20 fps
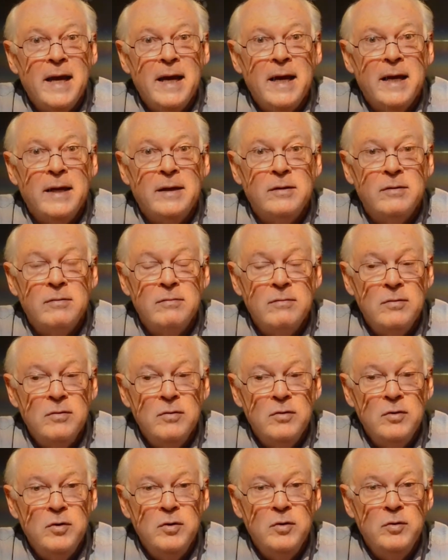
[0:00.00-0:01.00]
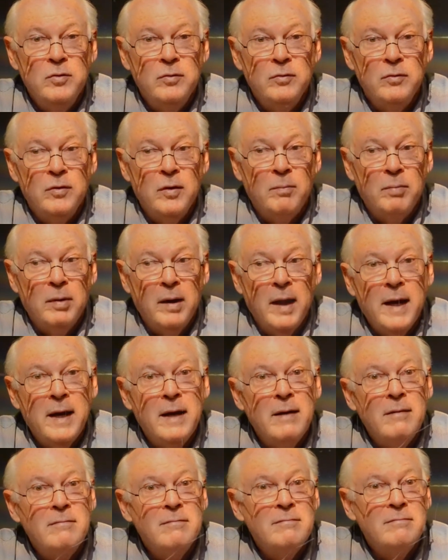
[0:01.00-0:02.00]
It, you, the
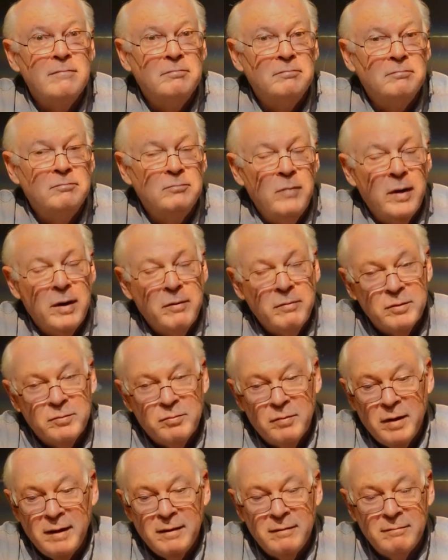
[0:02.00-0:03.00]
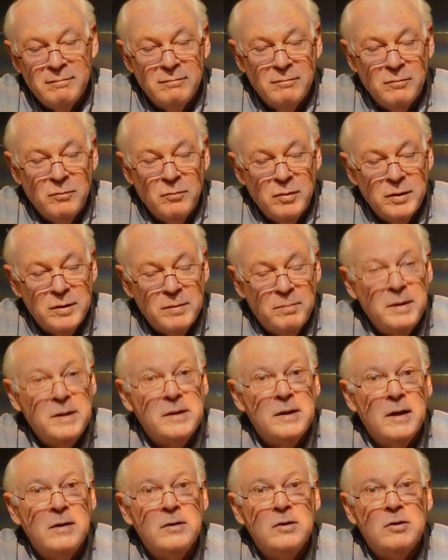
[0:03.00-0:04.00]
play, when it was written, was a piece
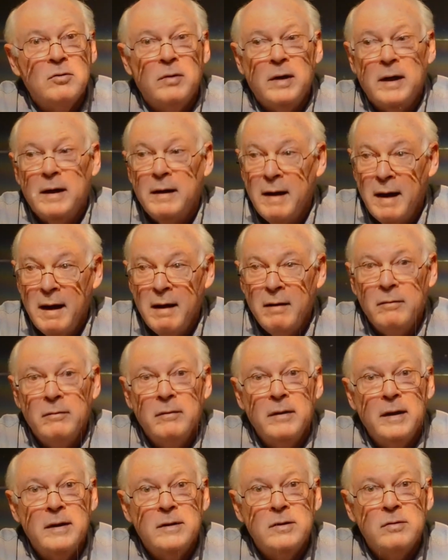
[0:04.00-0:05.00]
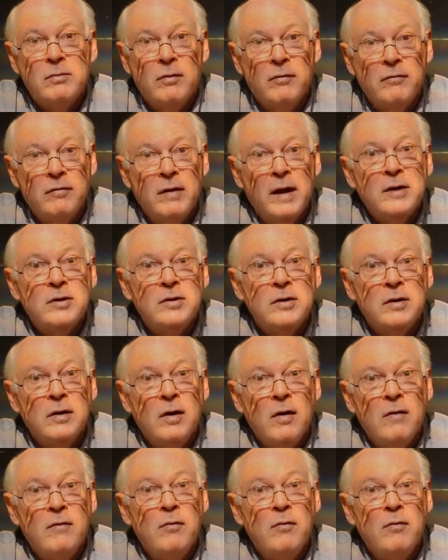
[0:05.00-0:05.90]
of history. Now it's a reflection of